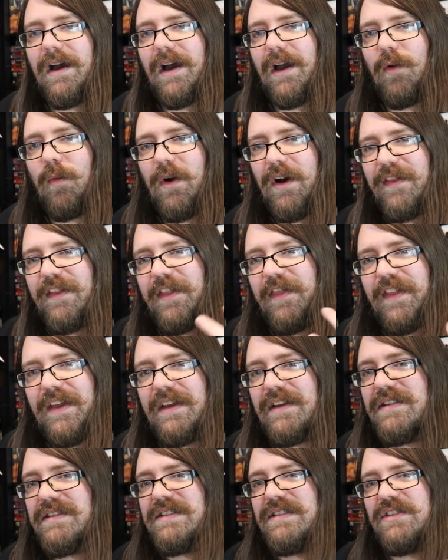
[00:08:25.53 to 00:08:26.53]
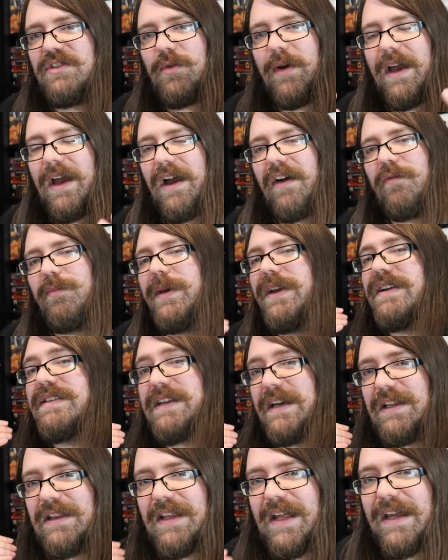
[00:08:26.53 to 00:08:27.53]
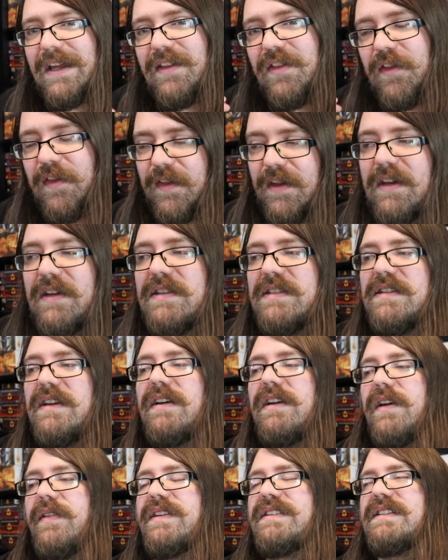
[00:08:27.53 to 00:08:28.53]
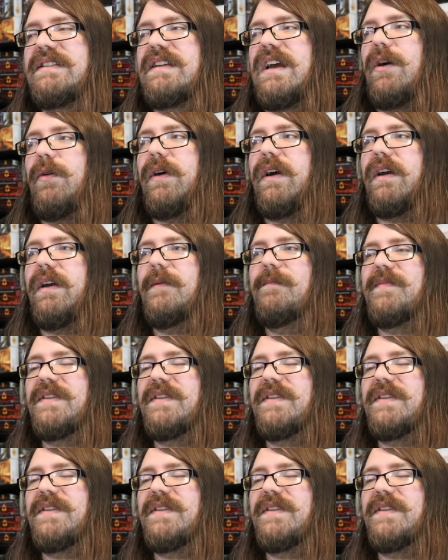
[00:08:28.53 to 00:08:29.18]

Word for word: I want the things to have because I like the things. And this is how I,